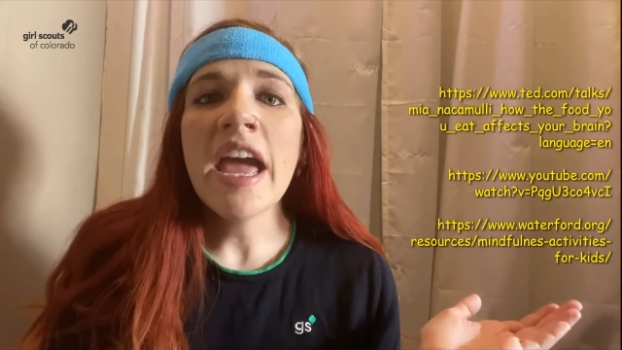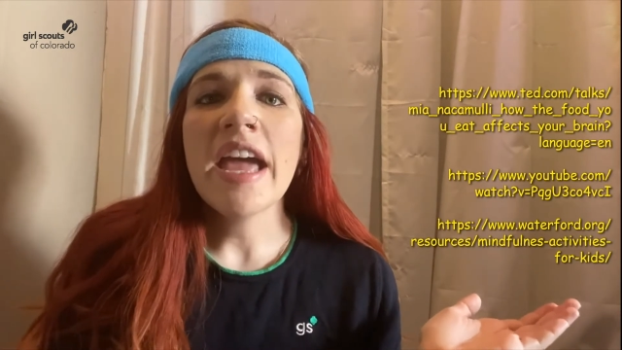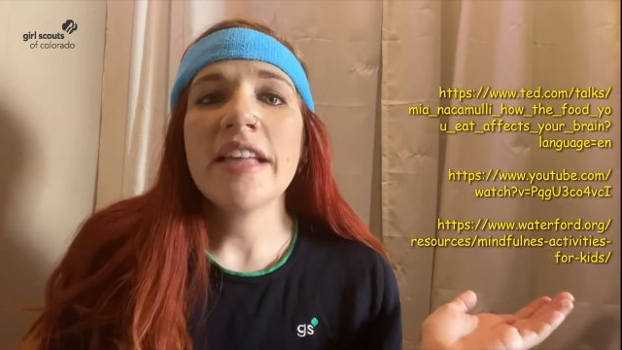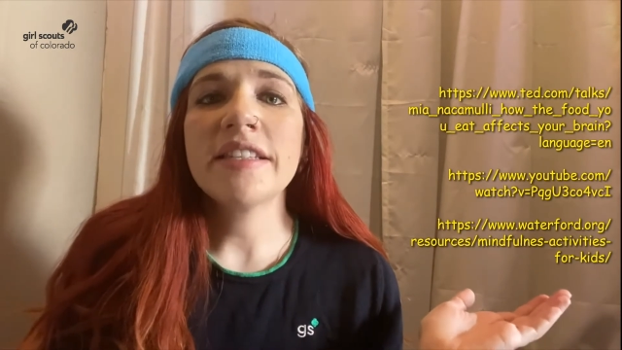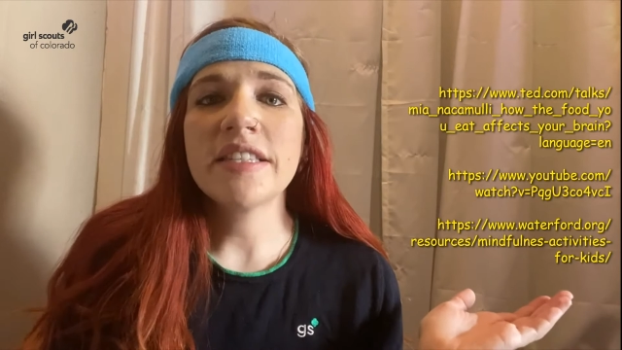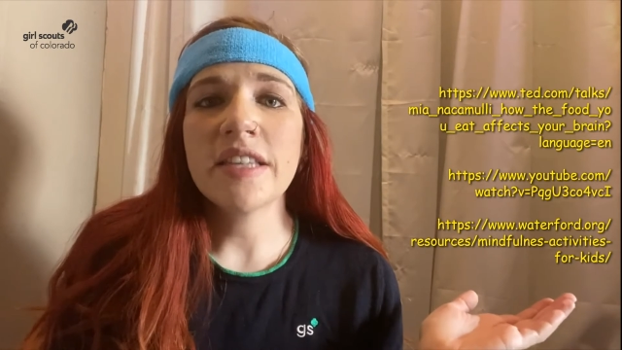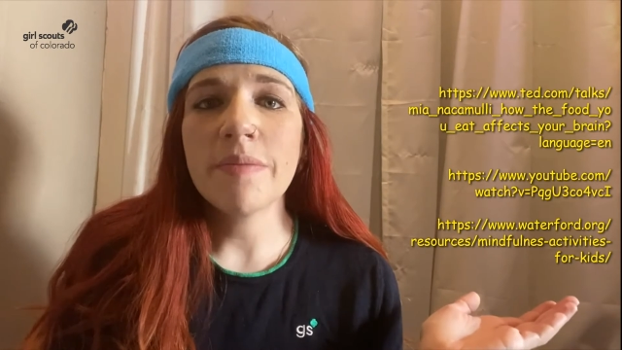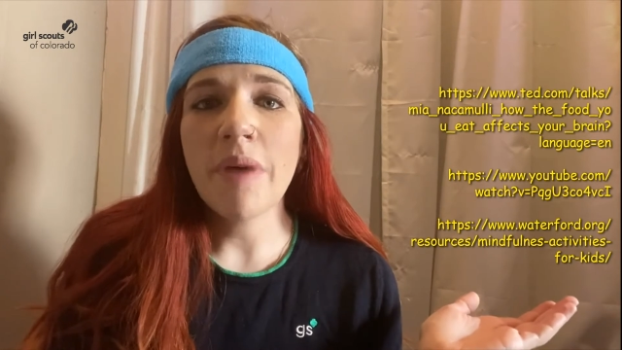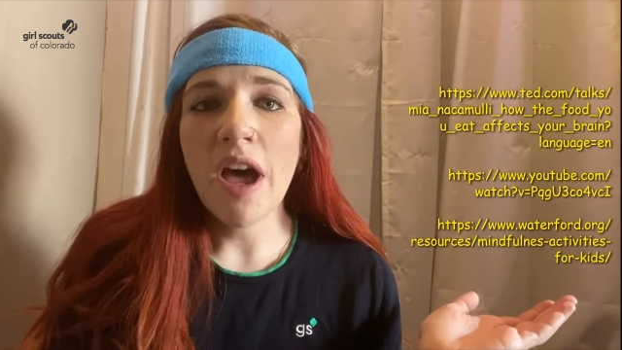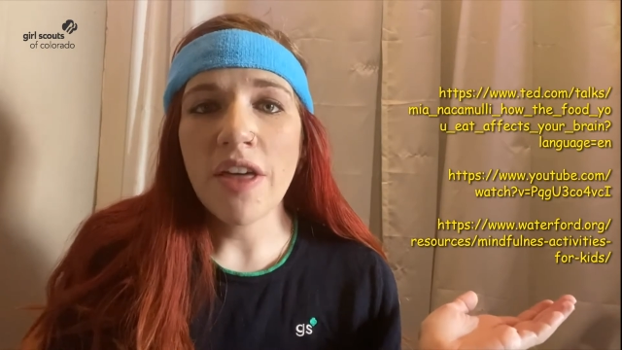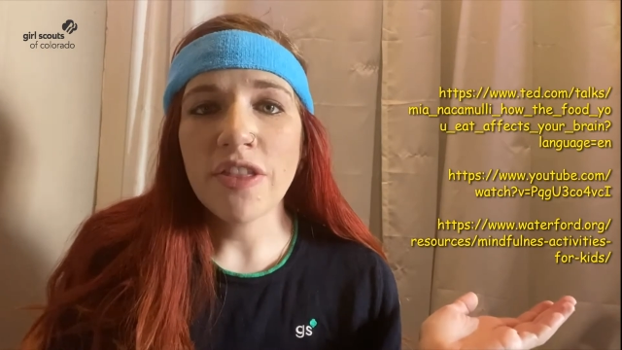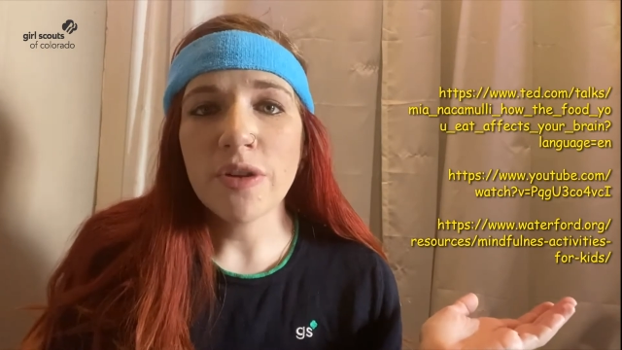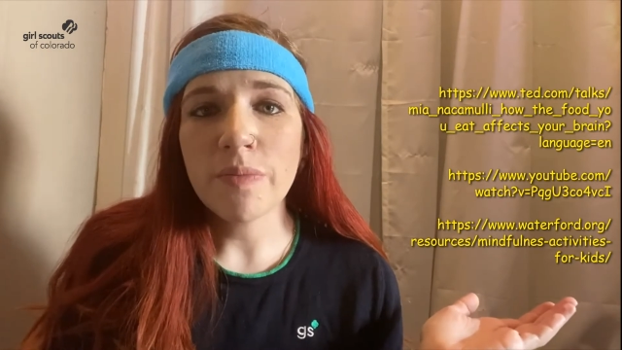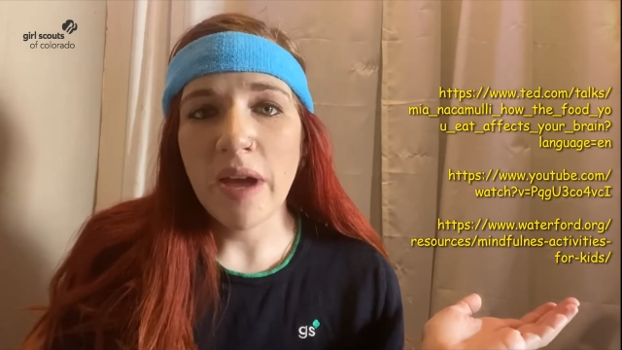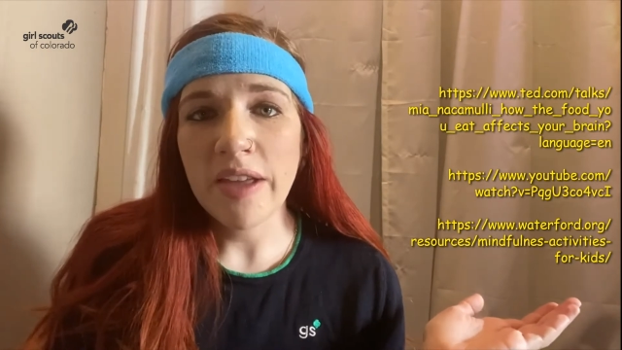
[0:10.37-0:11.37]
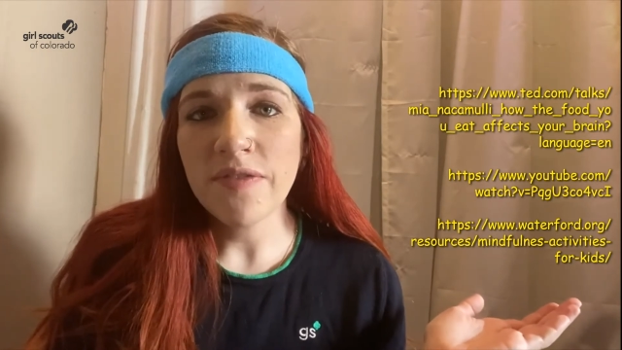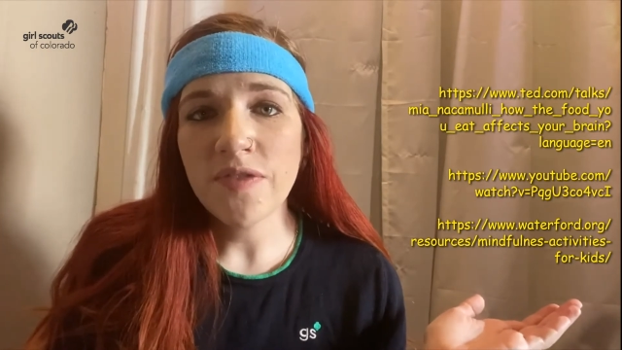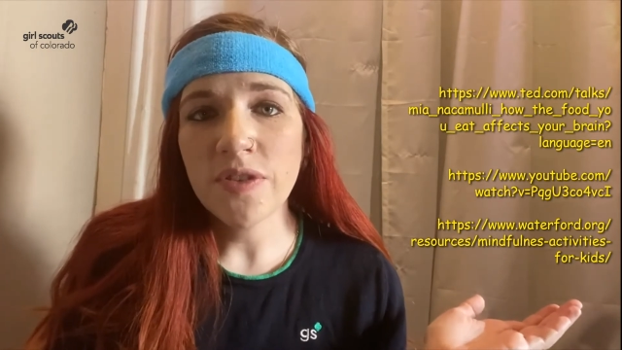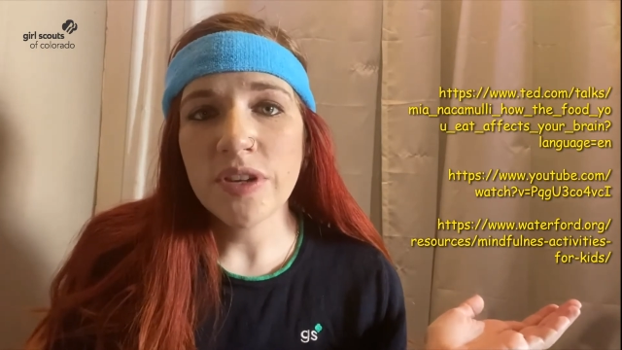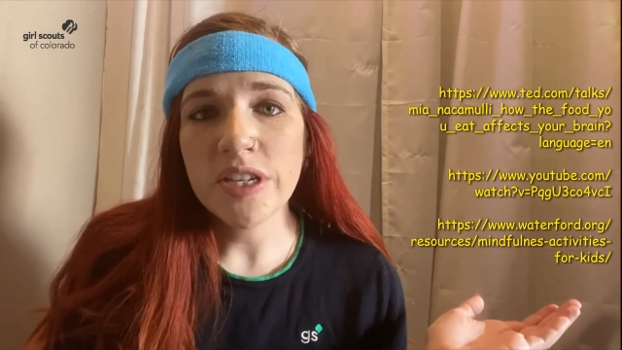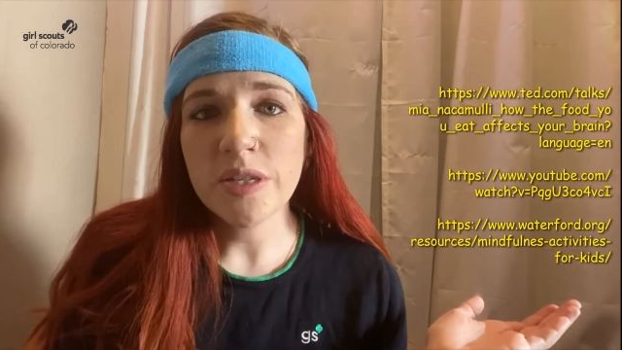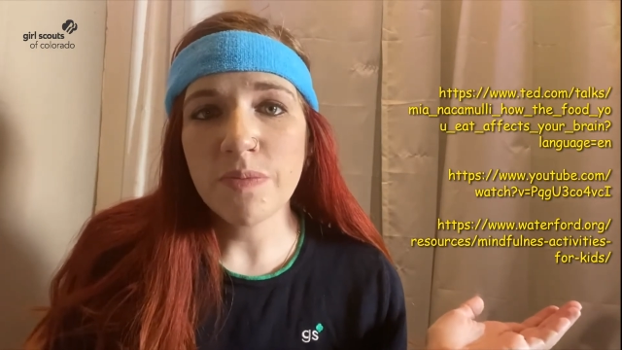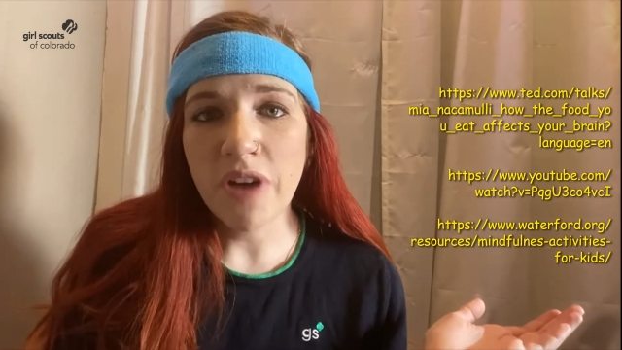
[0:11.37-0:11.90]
and some other mindfulness